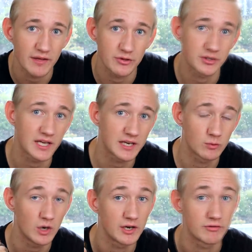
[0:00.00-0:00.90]
that they're
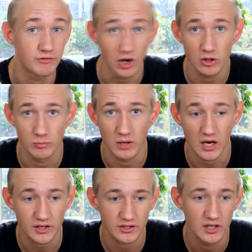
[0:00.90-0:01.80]
getting one, follow
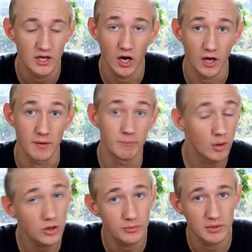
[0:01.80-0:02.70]
blocked on
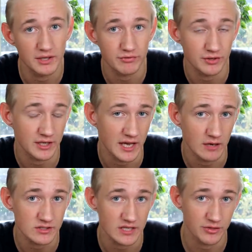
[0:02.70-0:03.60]
multiple different
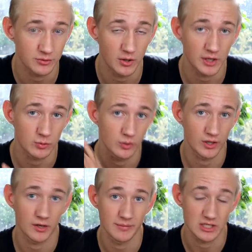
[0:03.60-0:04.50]
accounts that they're running with
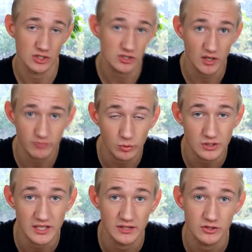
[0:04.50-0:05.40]
automation
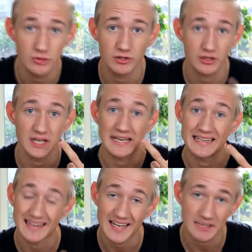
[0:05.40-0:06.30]
softwares, and two, they're getting
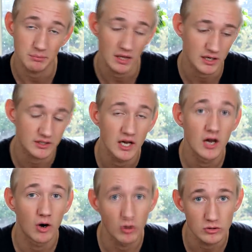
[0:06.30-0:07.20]
like blocked
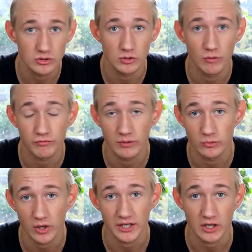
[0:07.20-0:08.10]
also from
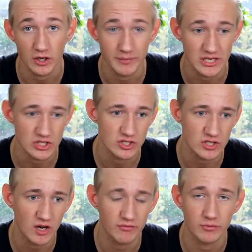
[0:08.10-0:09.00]
running automation
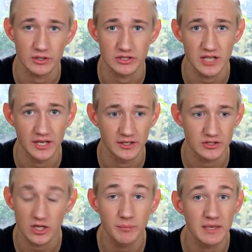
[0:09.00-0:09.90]
softwares, and
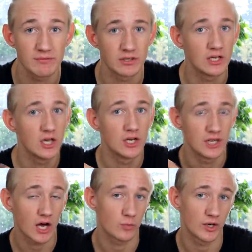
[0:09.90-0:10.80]
some even
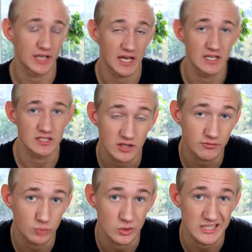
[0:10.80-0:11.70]
not running any
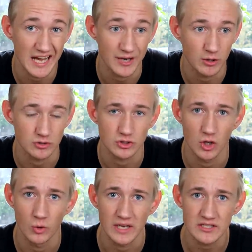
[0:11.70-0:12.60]
softwares at all.
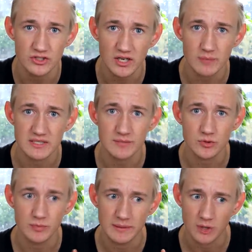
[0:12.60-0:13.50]
So Instagram
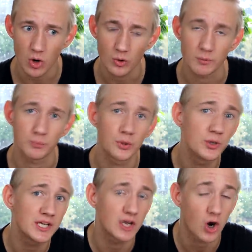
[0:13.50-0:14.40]
seems to be going
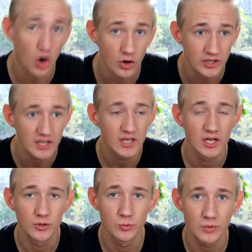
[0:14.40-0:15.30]
pretty hard,
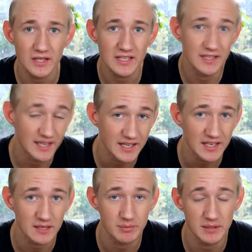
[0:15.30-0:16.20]
really
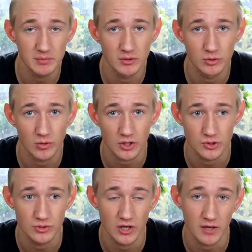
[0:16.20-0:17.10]
hitting people who are
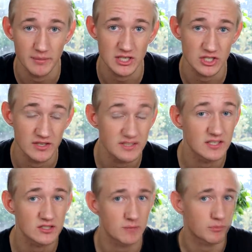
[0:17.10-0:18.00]
doing automation. Is
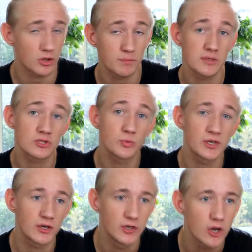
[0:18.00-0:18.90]
this on purpose? We
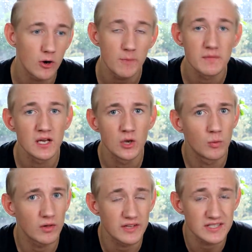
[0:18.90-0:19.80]
don't know.
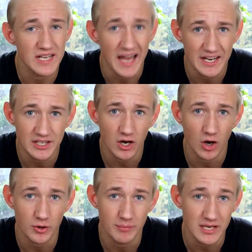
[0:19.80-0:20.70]
Will this end
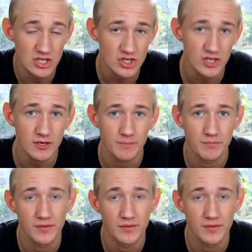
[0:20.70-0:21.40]
automation?